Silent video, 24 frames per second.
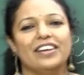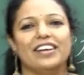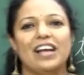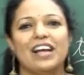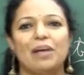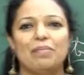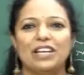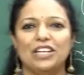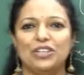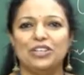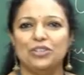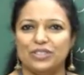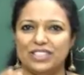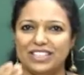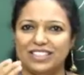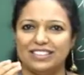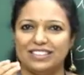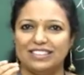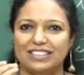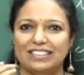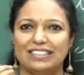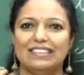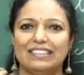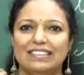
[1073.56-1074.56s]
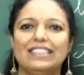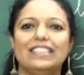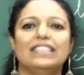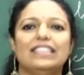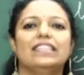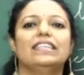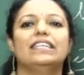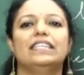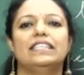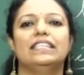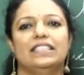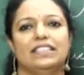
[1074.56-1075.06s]
Coming to the
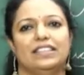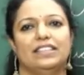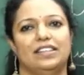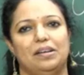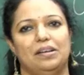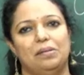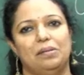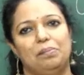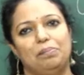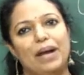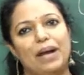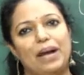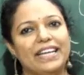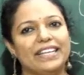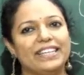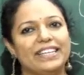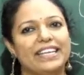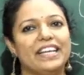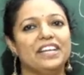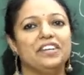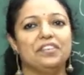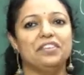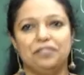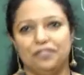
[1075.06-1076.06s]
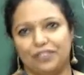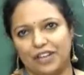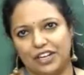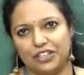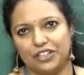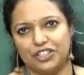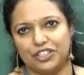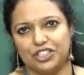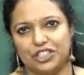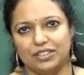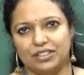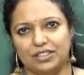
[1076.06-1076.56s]
third banking
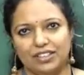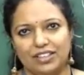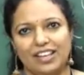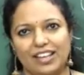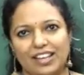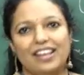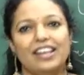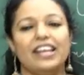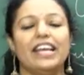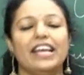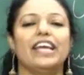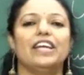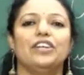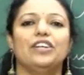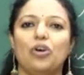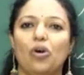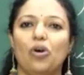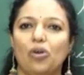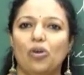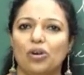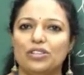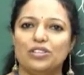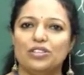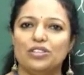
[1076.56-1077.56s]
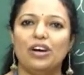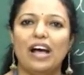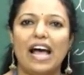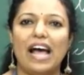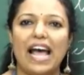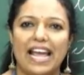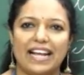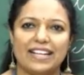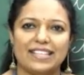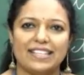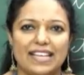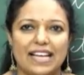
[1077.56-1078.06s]
function, it also
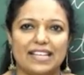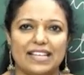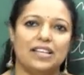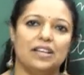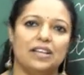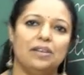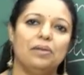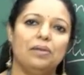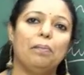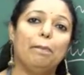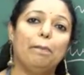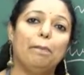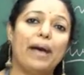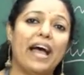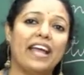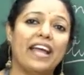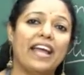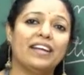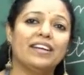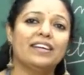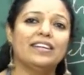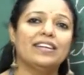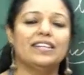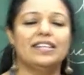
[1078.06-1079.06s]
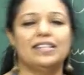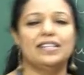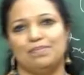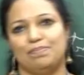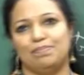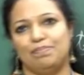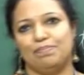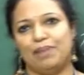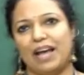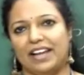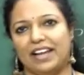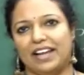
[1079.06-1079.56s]
acts as a banker's
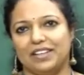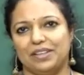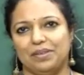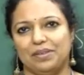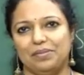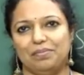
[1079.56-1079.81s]
bank,